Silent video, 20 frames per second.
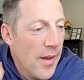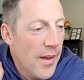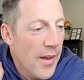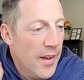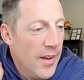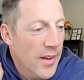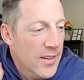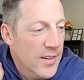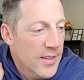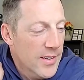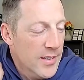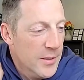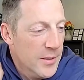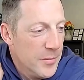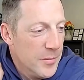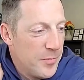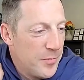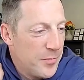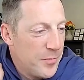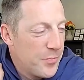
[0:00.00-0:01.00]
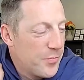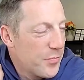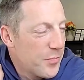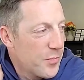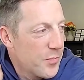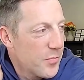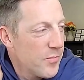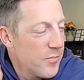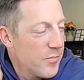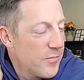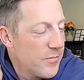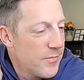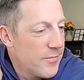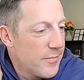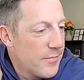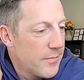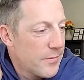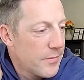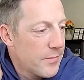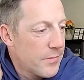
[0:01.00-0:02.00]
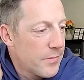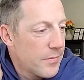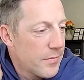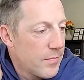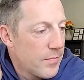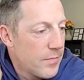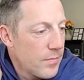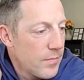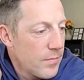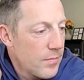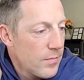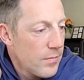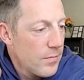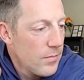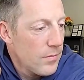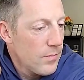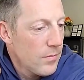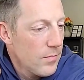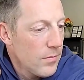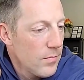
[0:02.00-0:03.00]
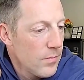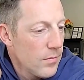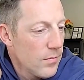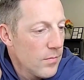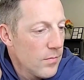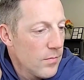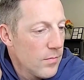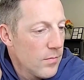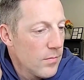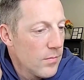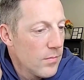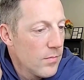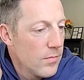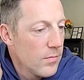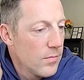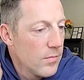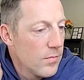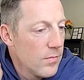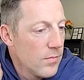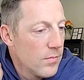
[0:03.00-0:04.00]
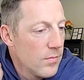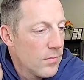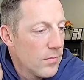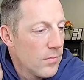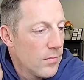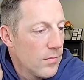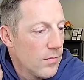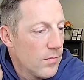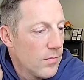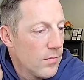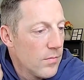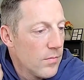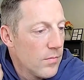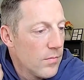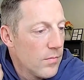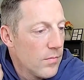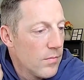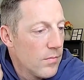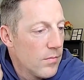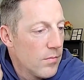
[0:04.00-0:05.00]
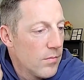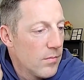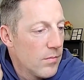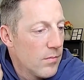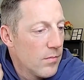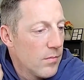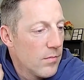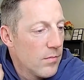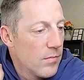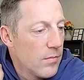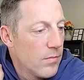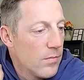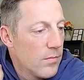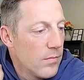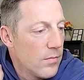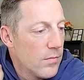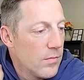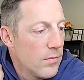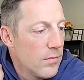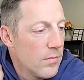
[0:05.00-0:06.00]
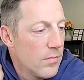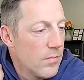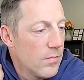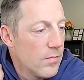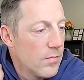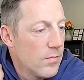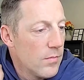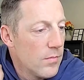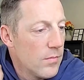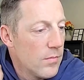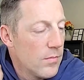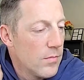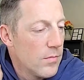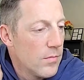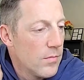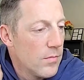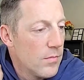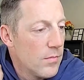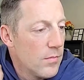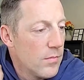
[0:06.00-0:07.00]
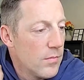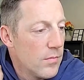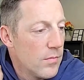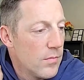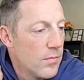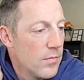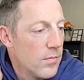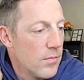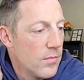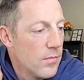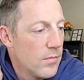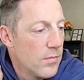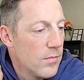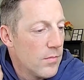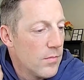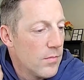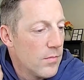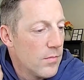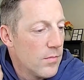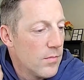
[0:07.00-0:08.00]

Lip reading: No words are spoken by the person on screen.